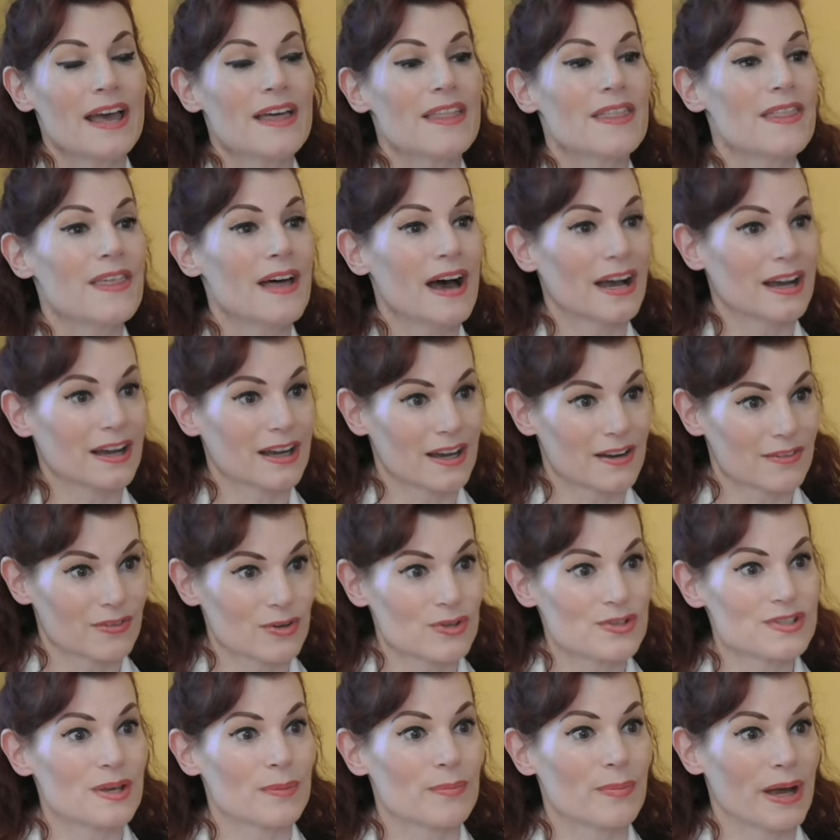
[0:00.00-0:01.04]
That
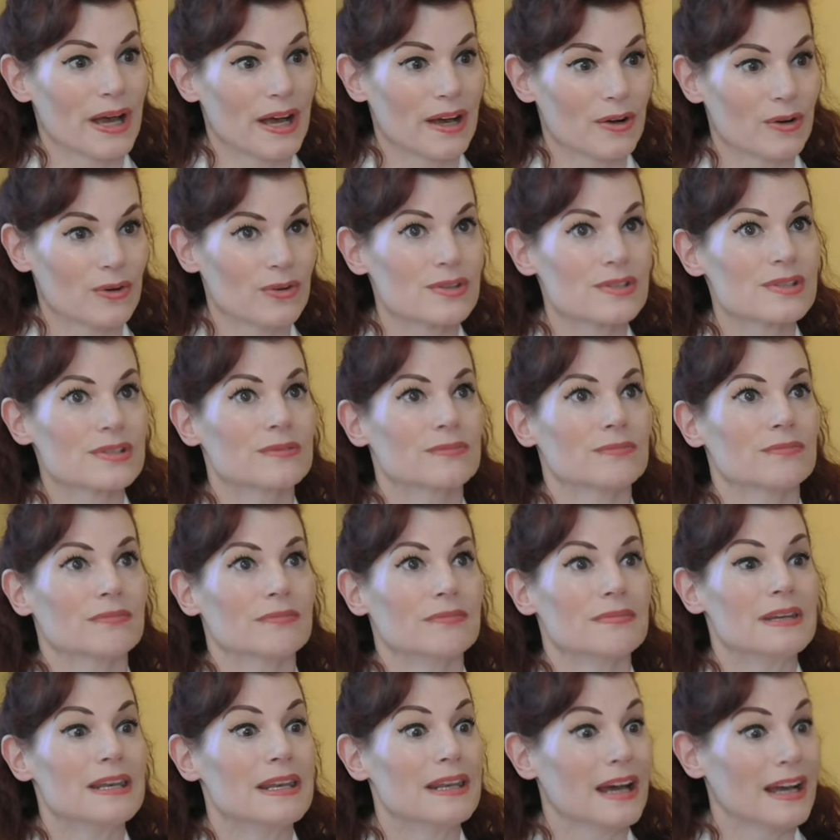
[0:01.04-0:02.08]
covers about
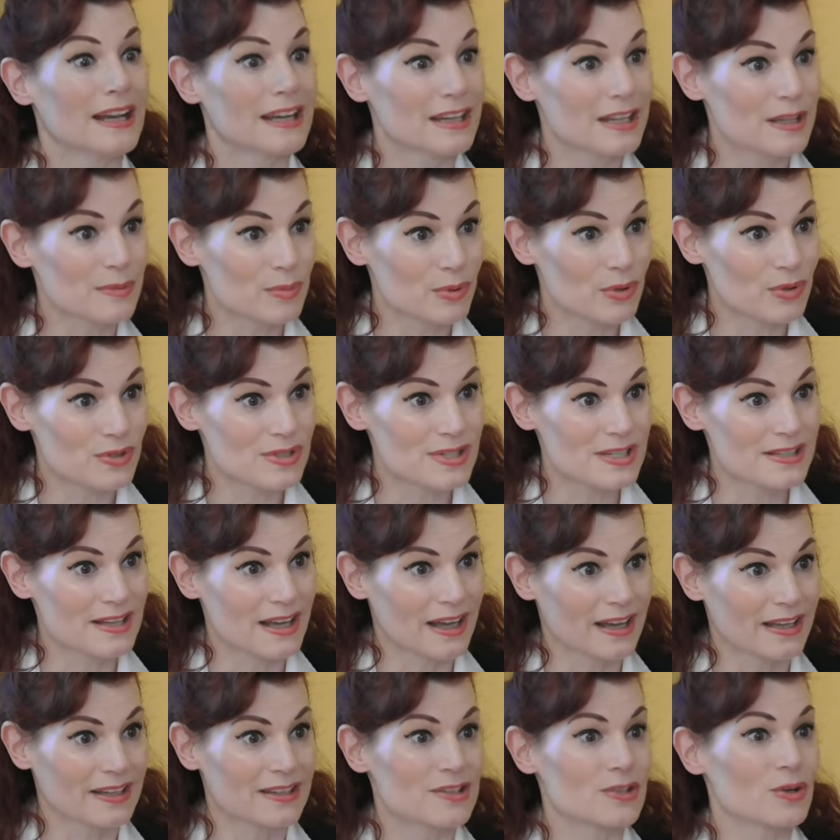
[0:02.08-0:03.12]

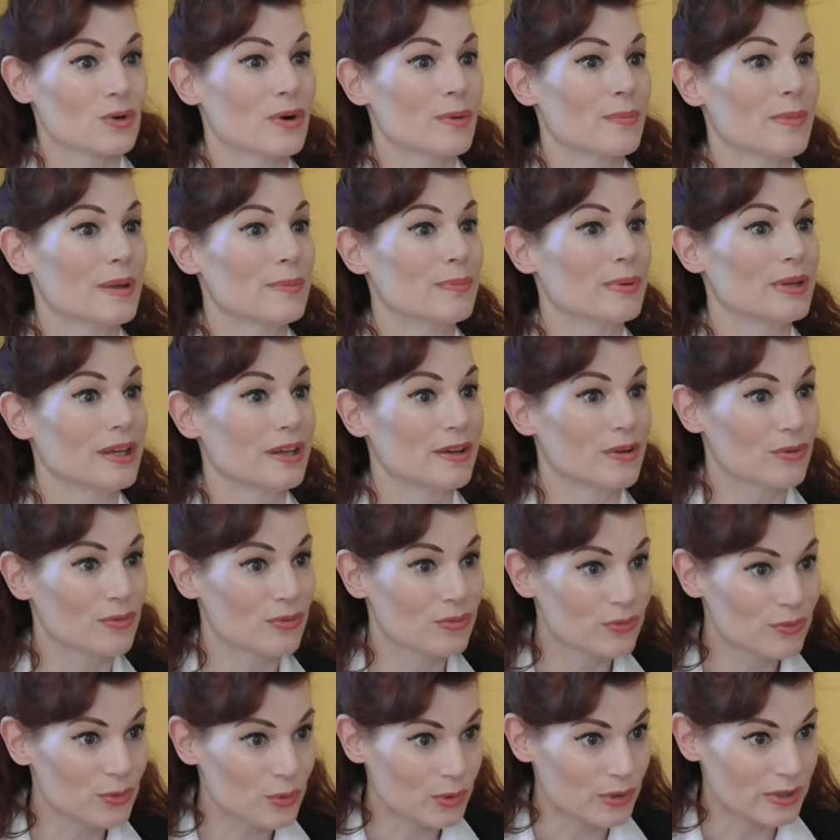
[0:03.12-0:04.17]
90% or maybe
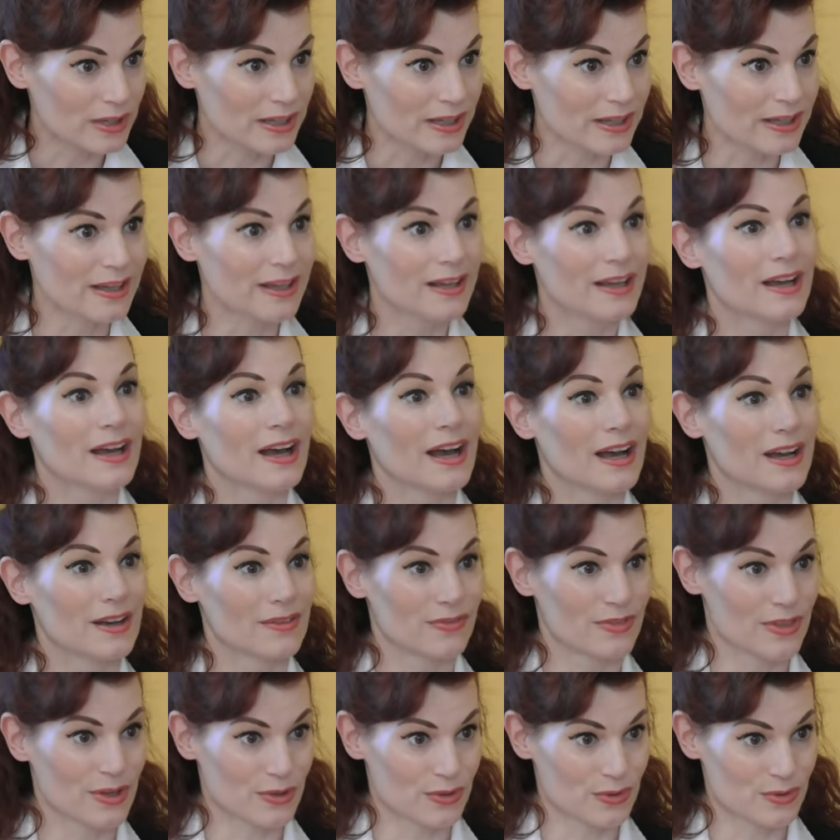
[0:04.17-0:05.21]
40
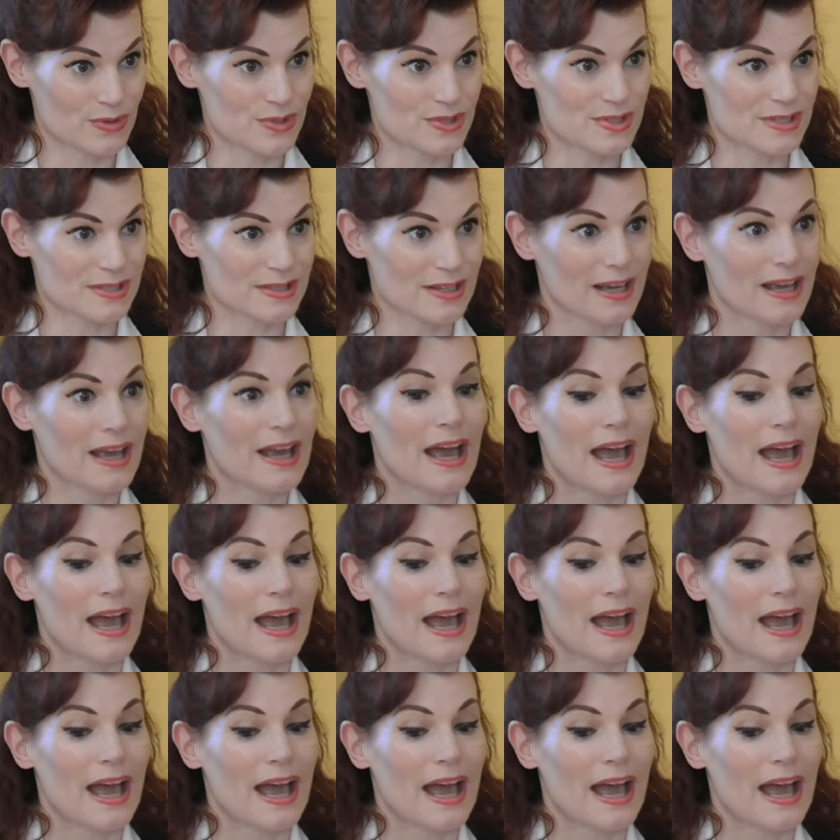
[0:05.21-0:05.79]
of those.